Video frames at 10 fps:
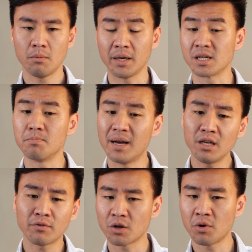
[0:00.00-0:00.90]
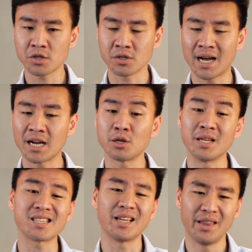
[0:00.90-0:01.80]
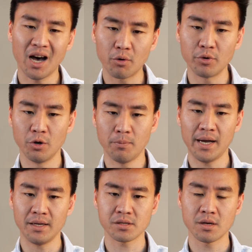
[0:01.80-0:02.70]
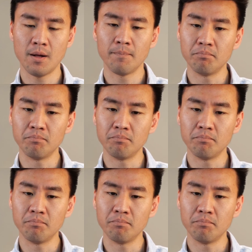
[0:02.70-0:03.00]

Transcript: because many of the questions are actually scenario-based,